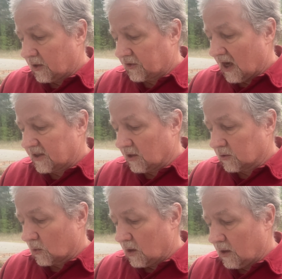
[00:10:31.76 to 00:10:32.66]

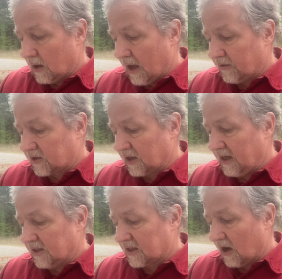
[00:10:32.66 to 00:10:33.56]

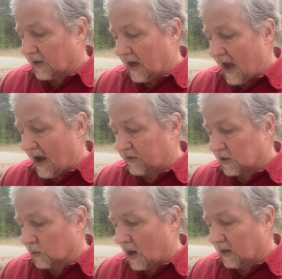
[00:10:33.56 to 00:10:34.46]
they have to
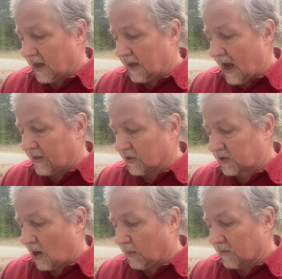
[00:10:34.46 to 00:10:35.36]
dwell in, and the
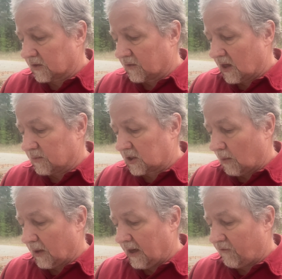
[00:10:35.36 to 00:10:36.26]
suburbs of them shall
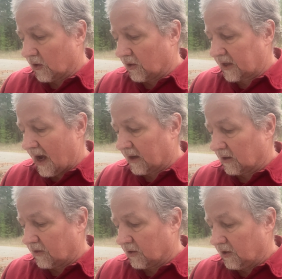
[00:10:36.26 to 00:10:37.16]
be for their cattle
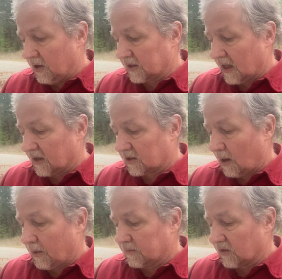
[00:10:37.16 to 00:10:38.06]
and their goods. And the
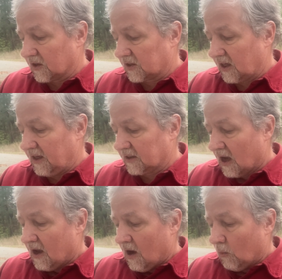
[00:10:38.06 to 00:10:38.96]
suburbs of the cities
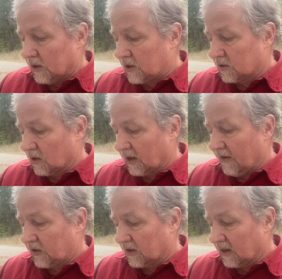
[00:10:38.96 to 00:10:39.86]
which you shall
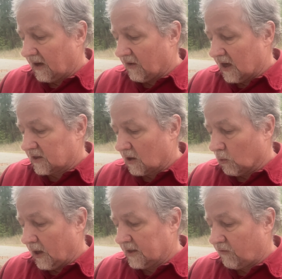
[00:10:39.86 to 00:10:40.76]
give to the Levites shall
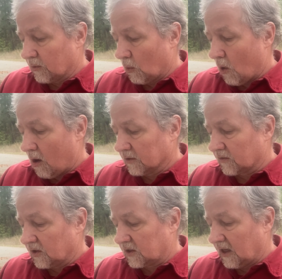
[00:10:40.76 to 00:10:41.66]
reach from the walls
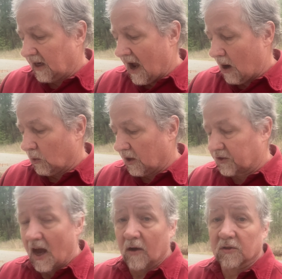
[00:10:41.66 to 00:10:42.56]
of the city outward
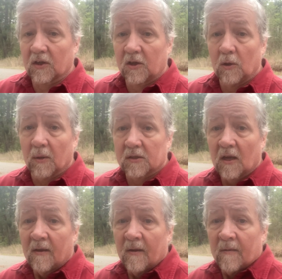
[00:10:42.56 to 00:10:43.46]
1,000 cubits.
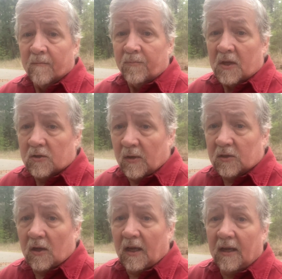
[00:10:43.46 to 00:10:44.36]
So he's
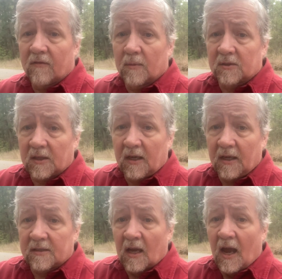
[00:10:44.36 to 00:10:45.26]
going to give them
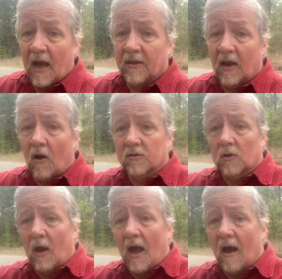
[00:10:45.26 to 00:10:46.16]
cities, and they
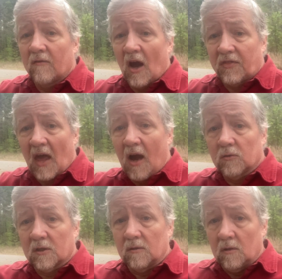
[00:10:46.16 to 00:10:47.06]
also have
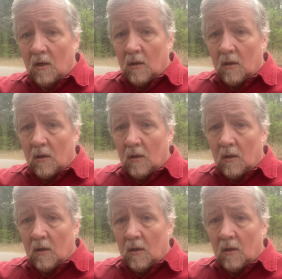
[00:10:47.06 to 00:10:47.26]
1,000